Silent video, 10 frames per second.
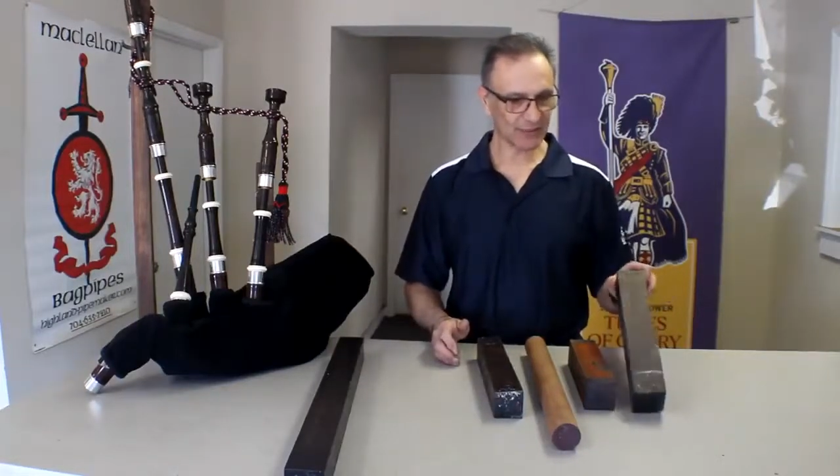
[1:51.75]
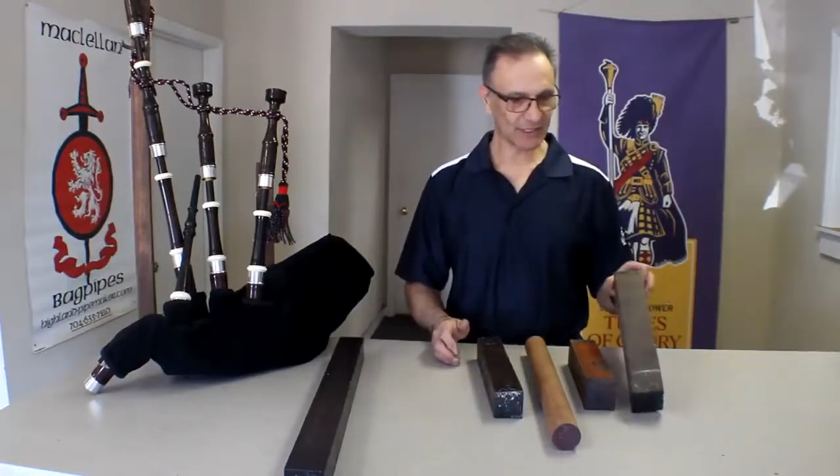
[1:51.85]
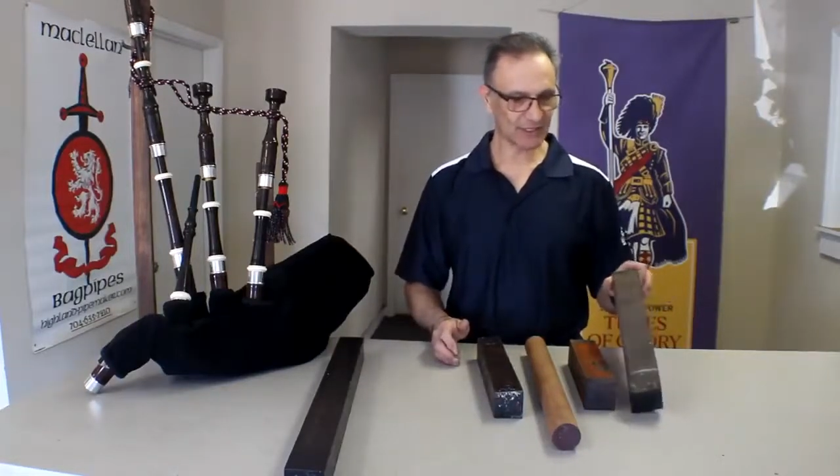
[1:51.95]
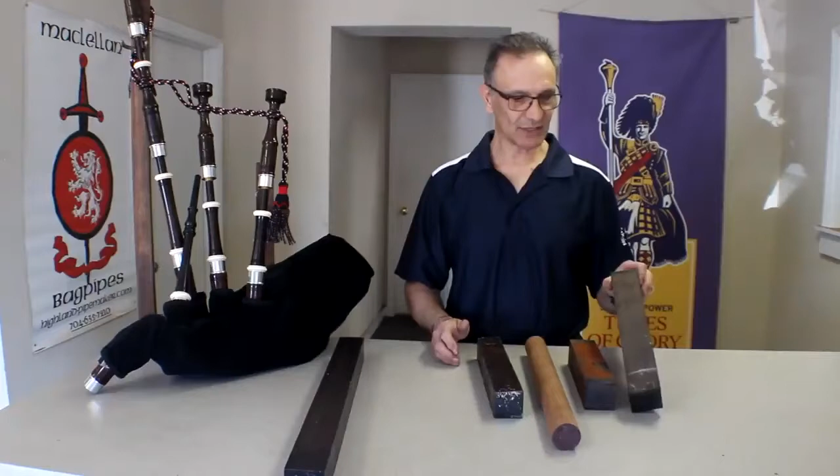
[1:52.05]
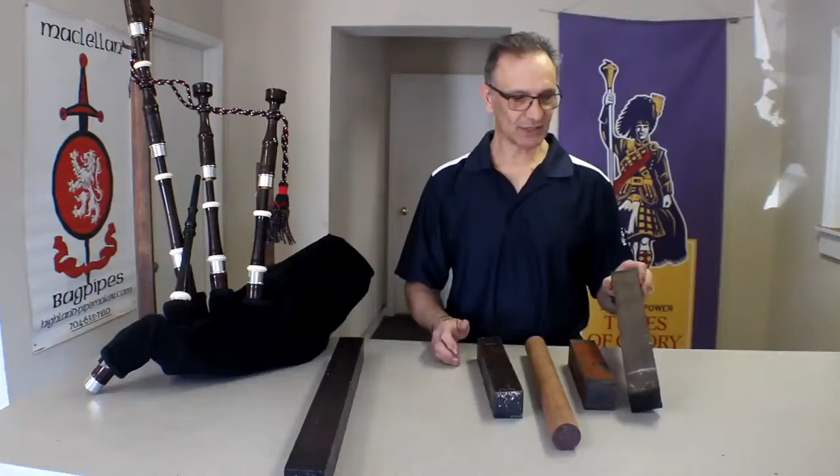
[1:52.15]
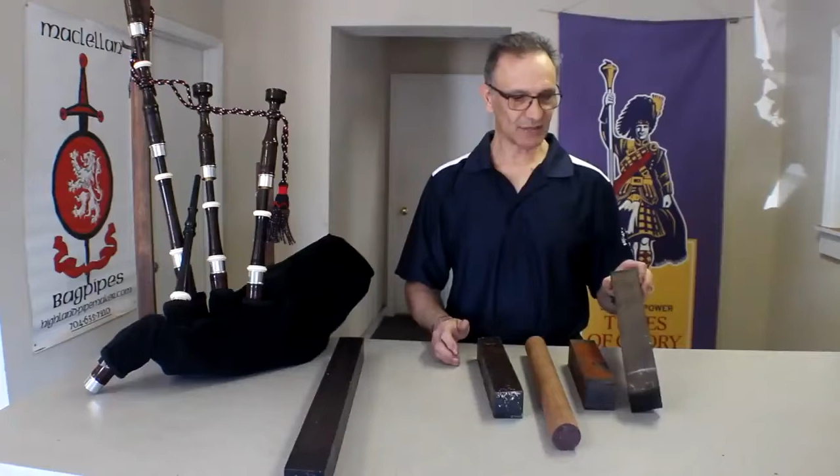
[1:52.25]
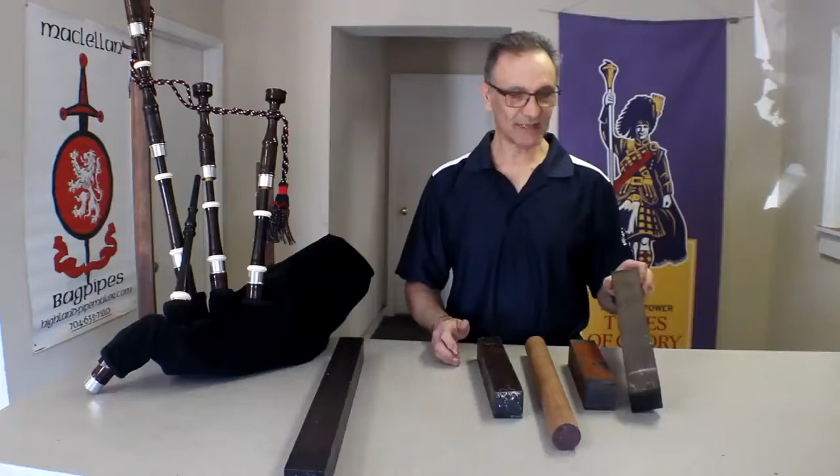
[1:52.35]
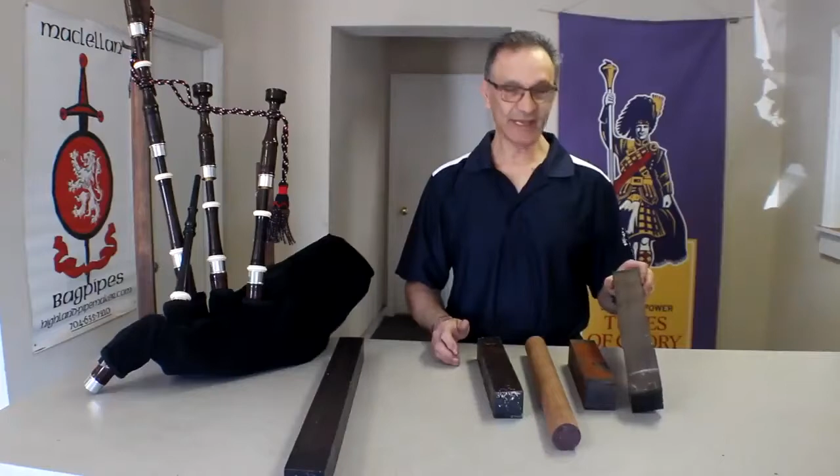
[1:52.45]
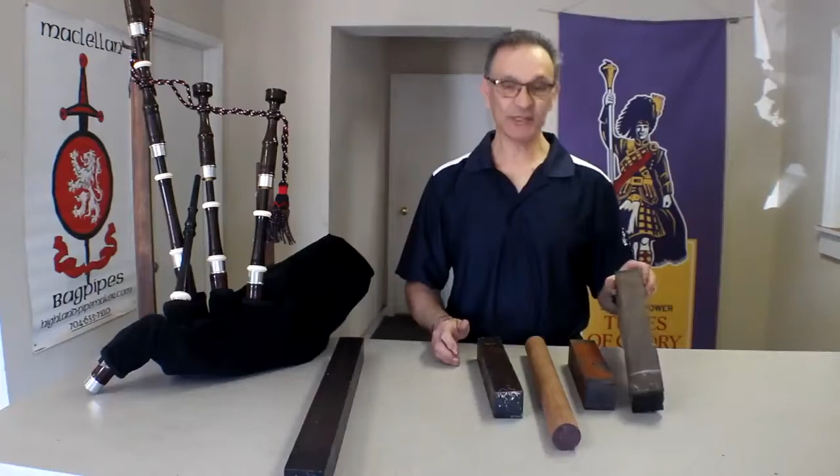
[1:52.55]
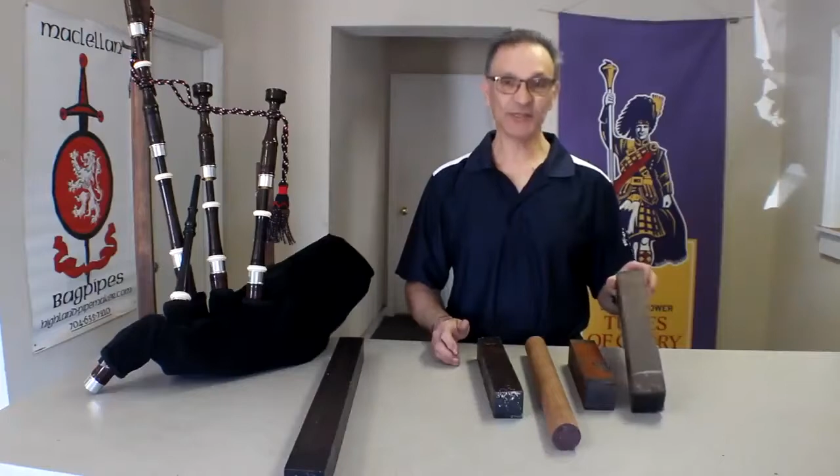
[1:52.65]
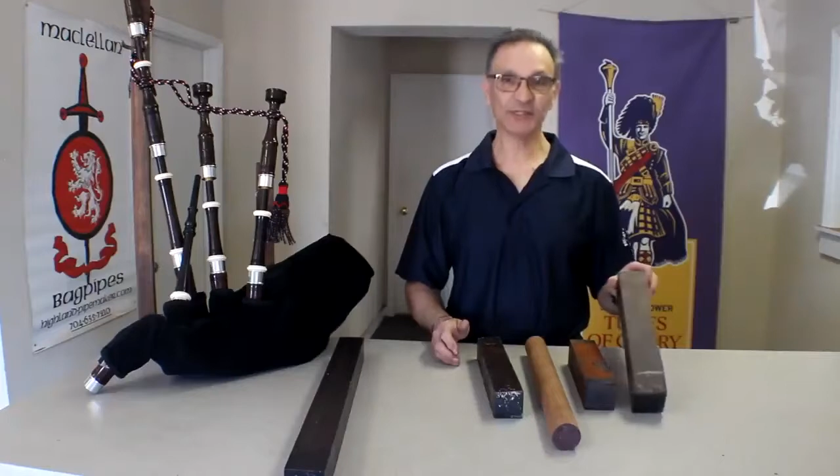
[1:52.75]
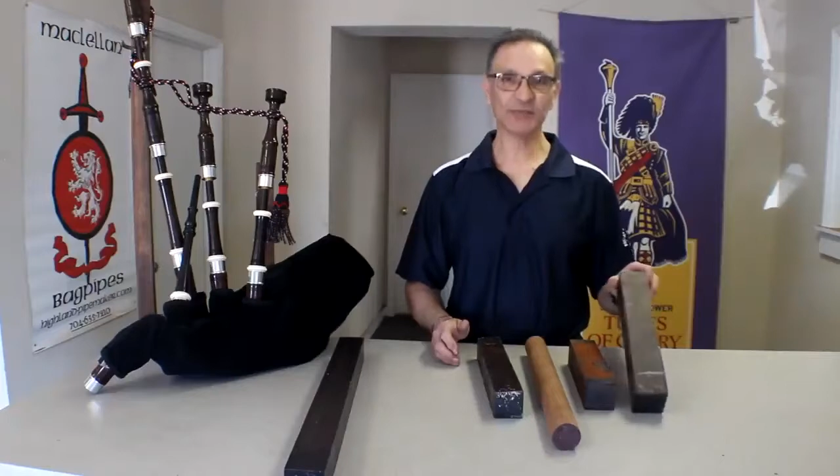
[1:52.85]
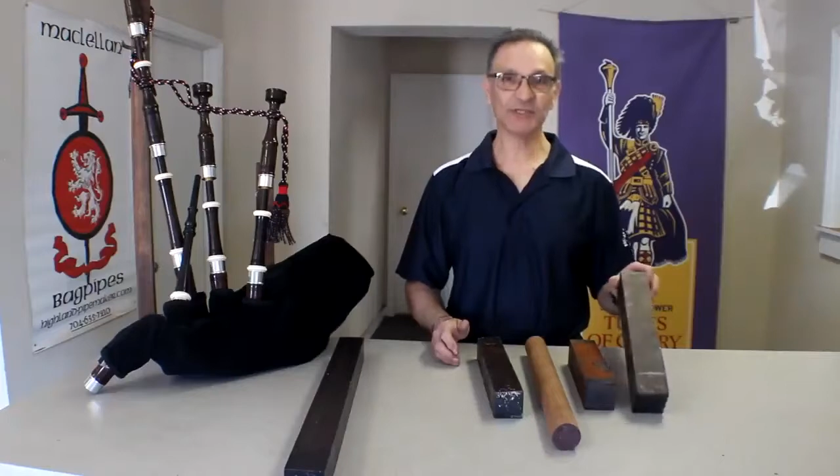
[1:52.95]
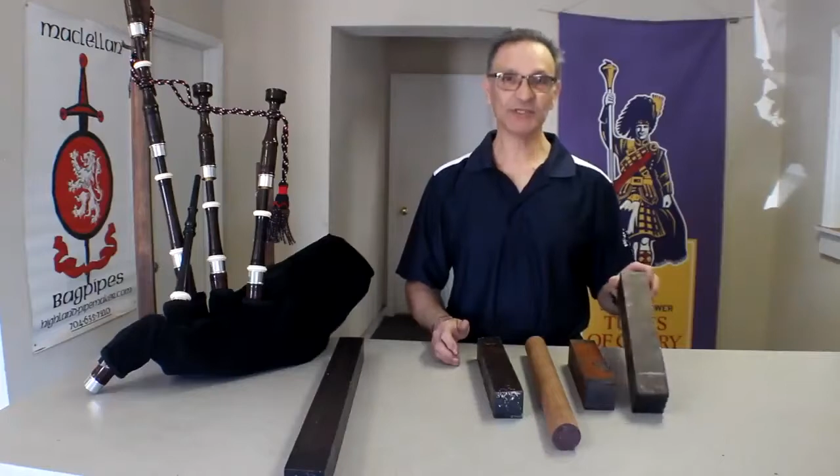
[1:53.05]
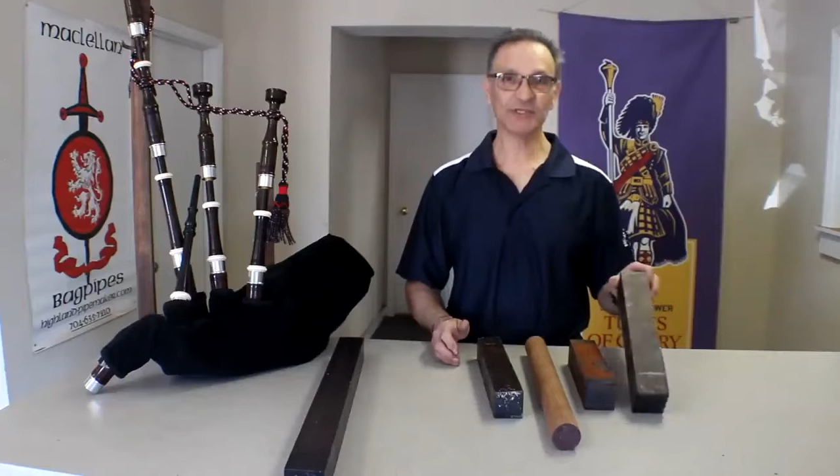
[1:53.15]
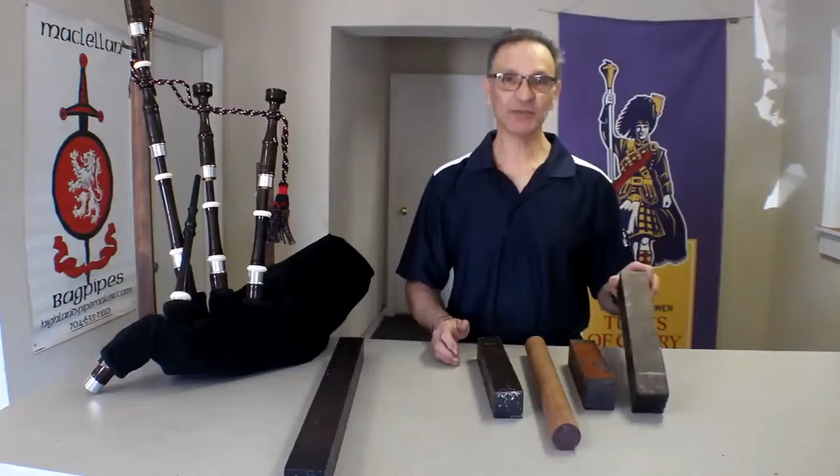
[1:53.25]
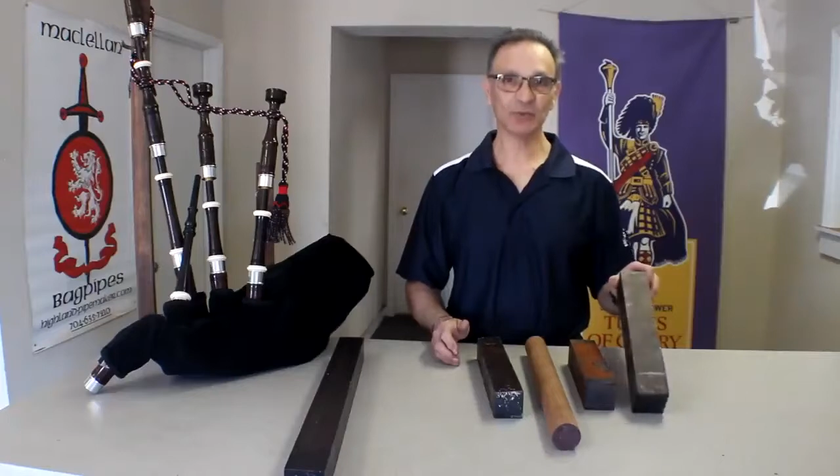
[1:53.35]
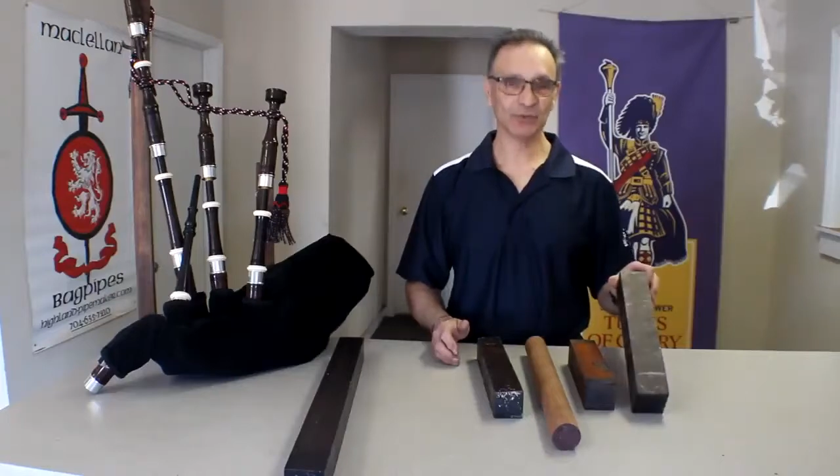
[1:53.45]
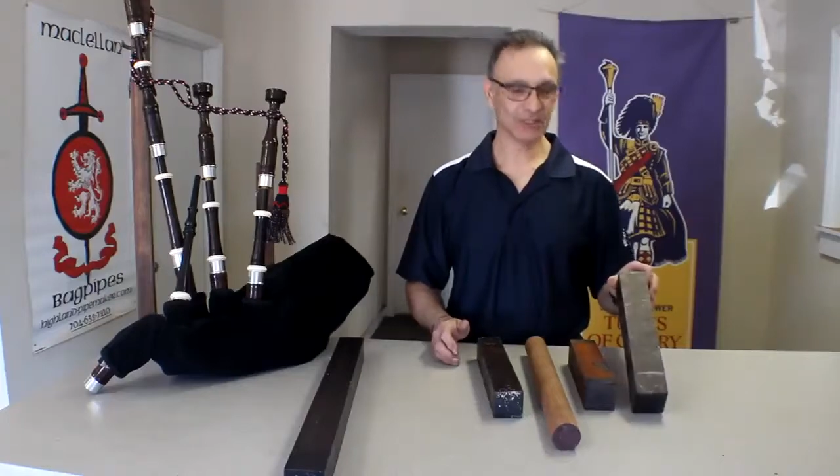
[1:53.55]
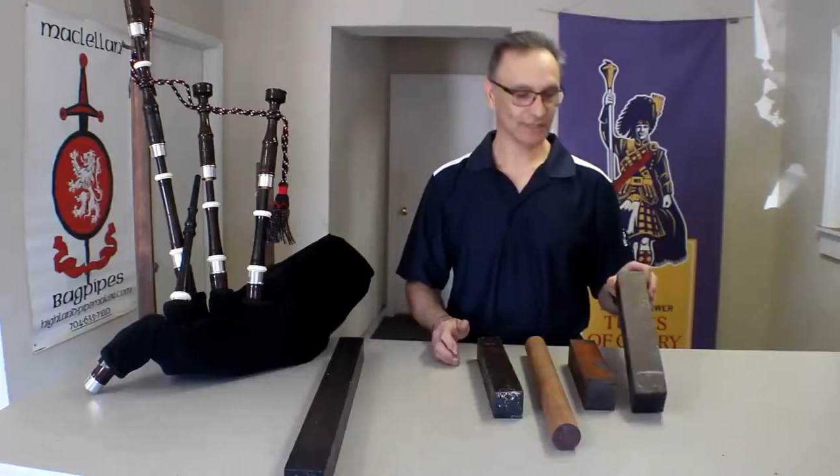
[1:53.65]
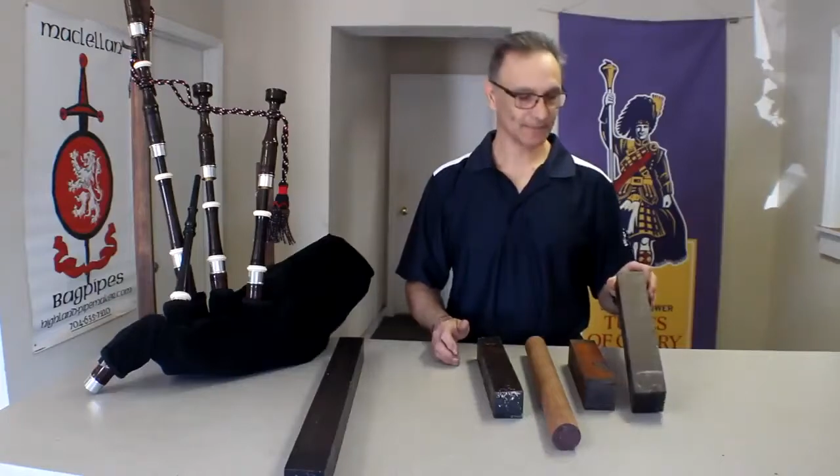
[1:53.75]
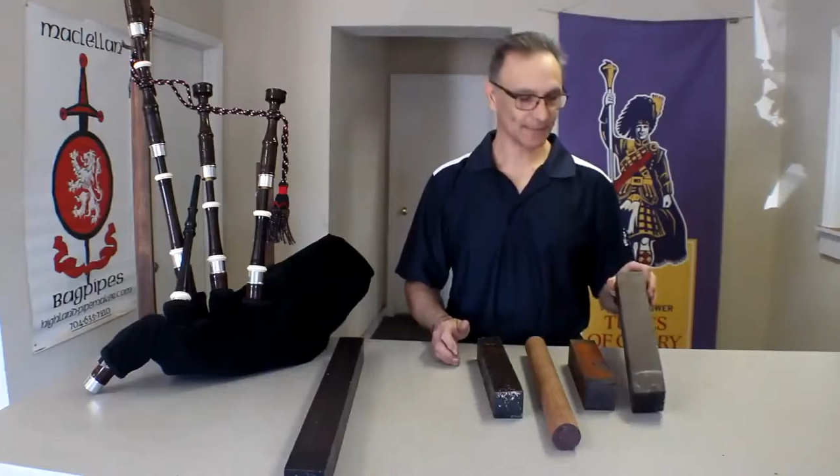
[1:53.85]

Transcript: list of endangered species of woods.